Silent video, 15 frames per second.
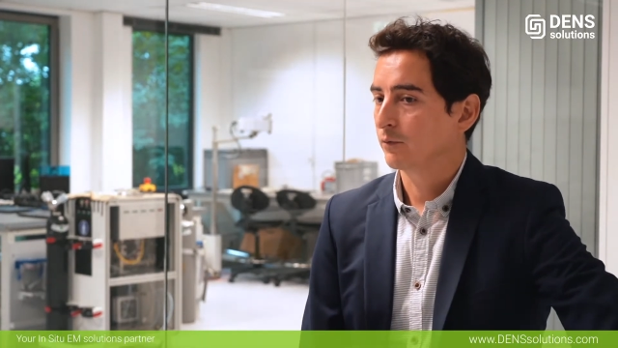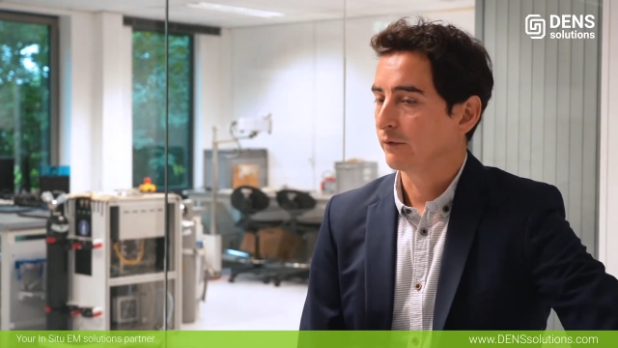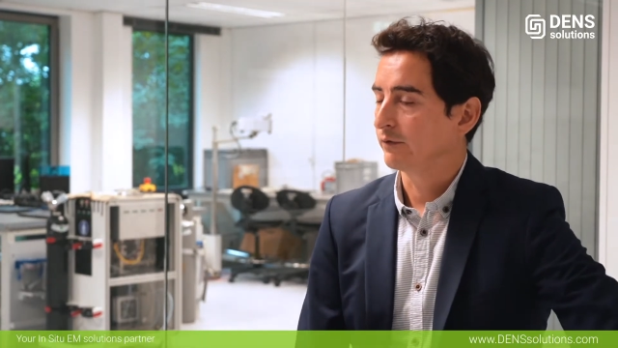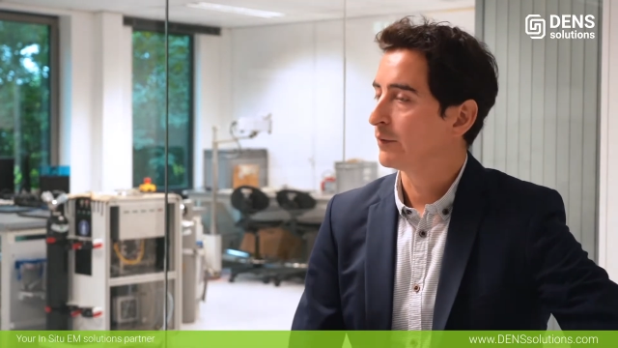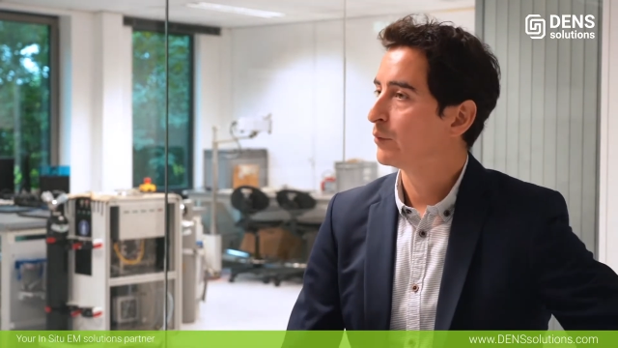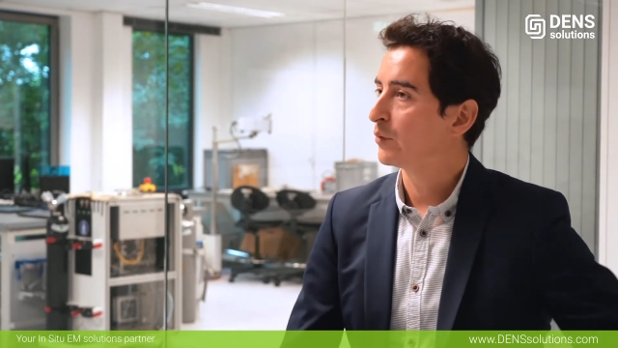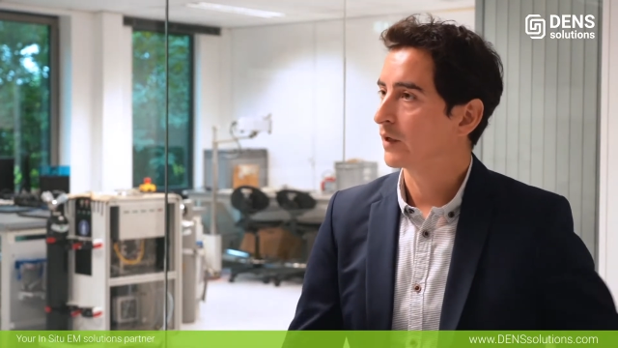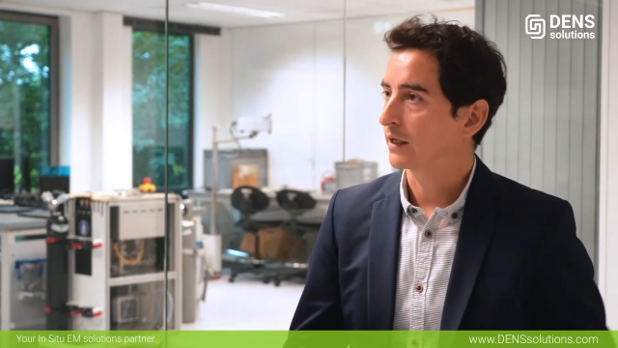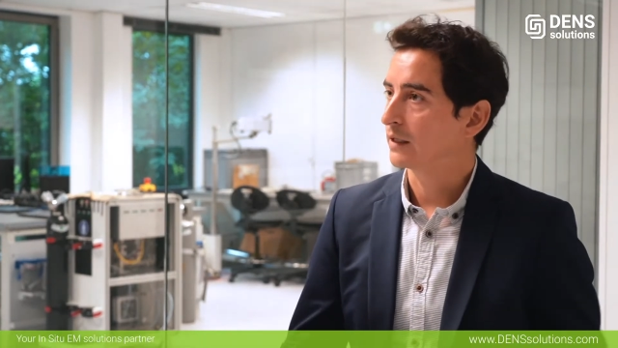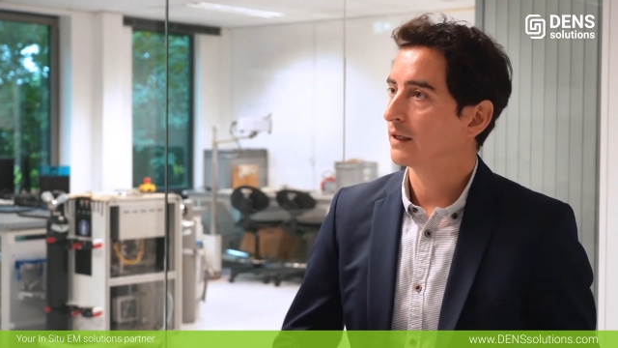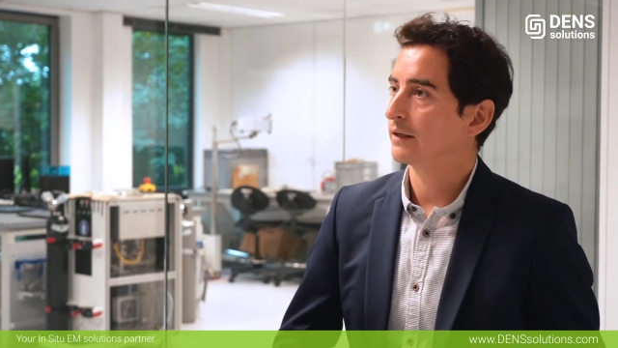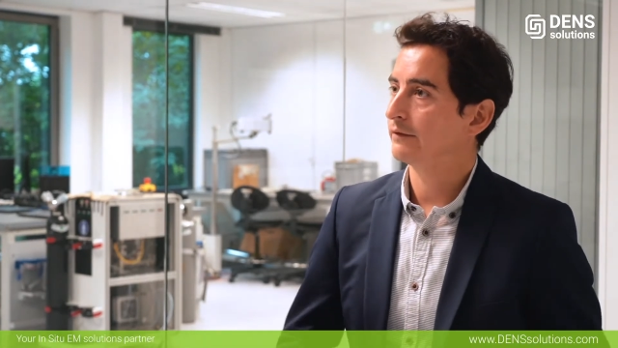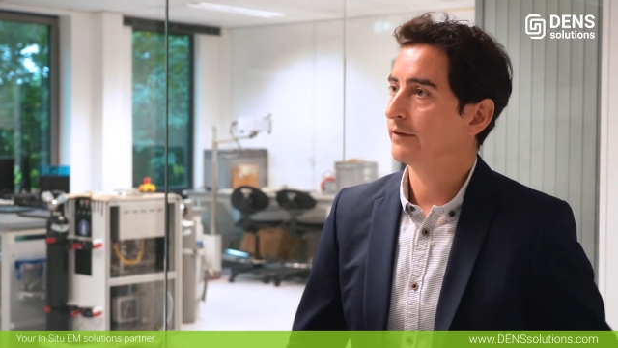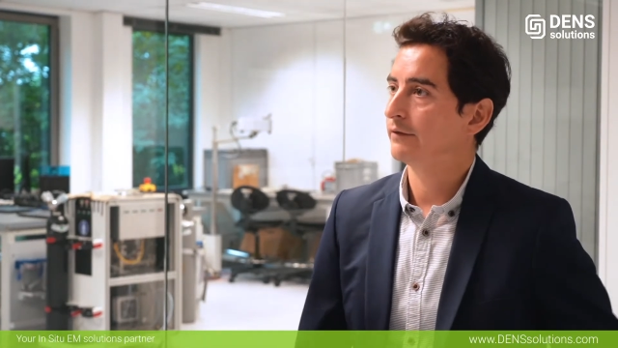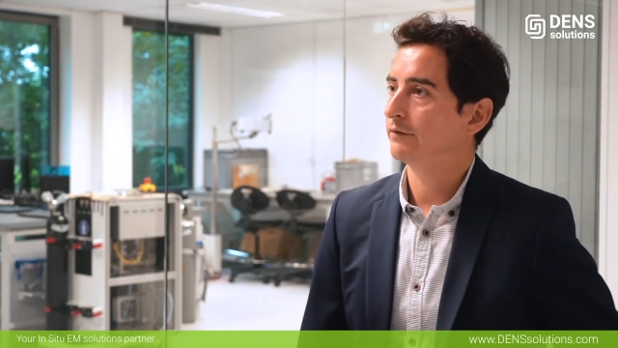we've been putting a
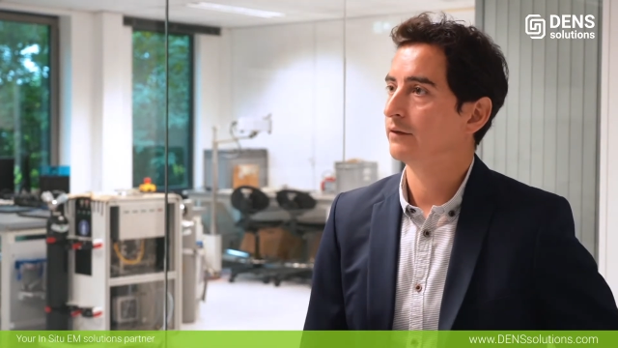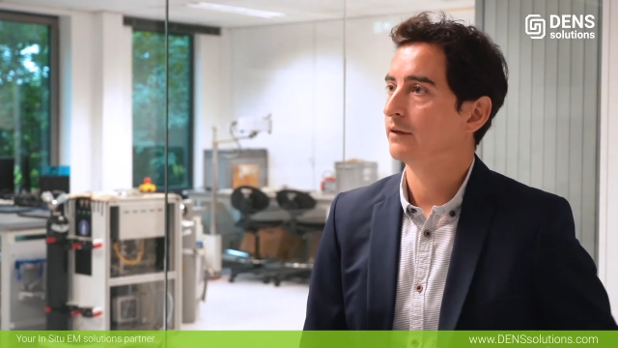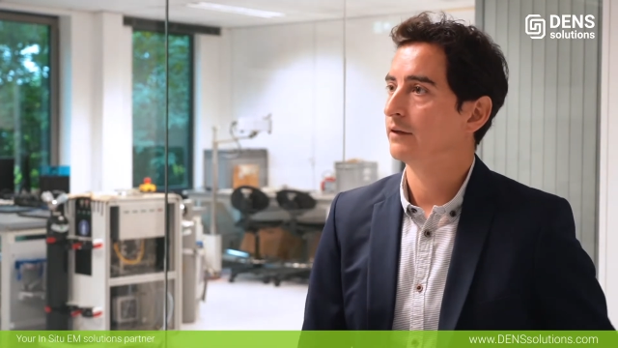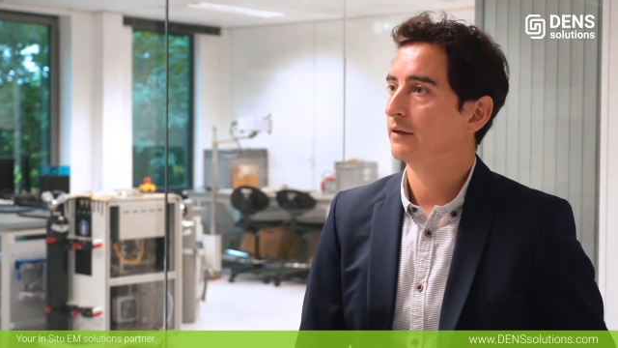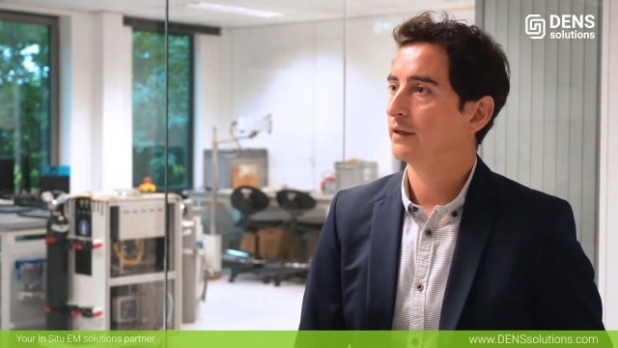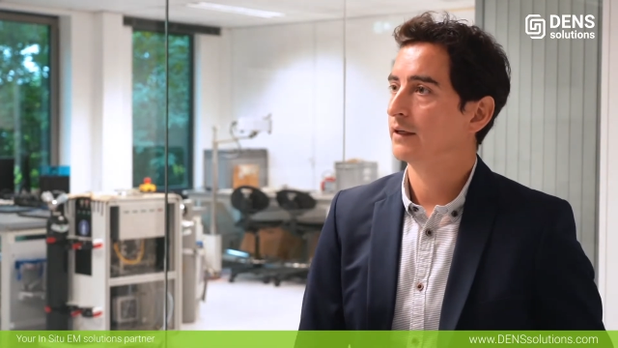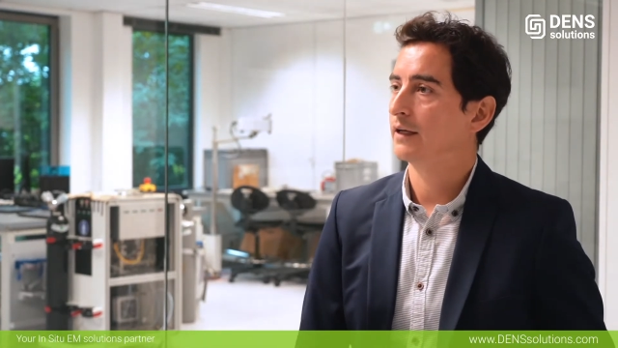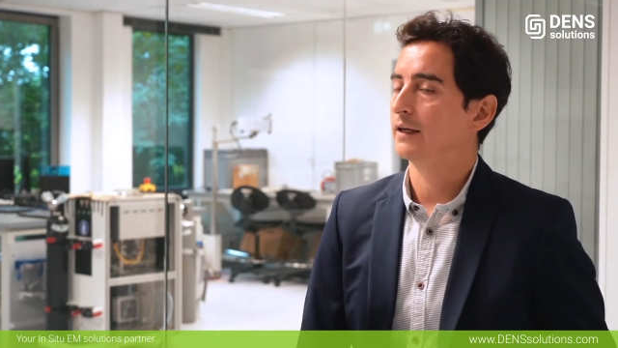lot of effort